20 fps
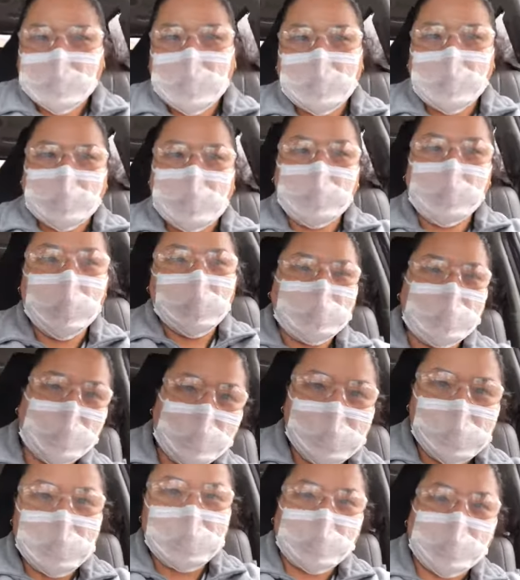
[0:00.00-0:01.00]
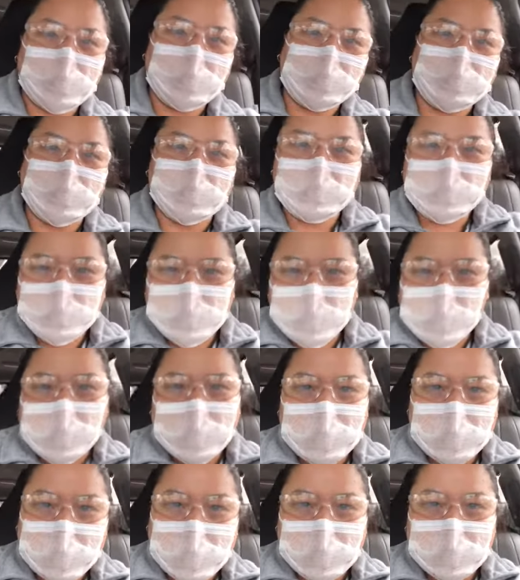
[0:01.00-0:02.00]
i hope everybody
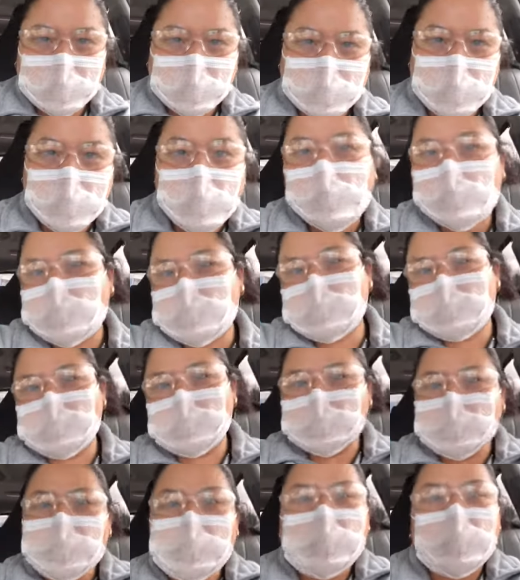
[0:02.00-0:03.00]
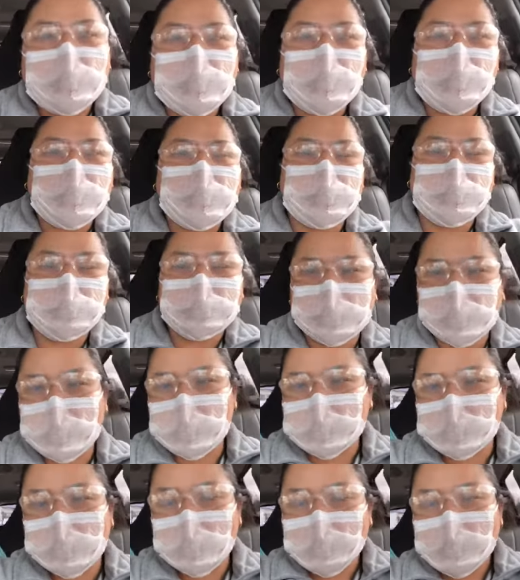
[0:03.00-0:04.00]
enjoyed that quarantine time
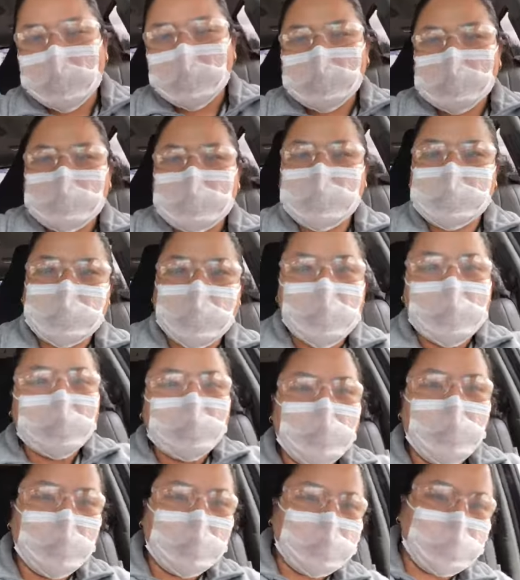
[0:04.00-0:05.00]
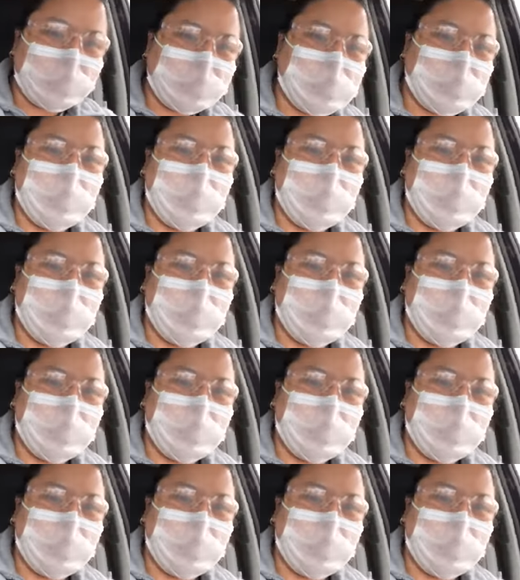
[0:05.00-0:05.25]
and stay home with your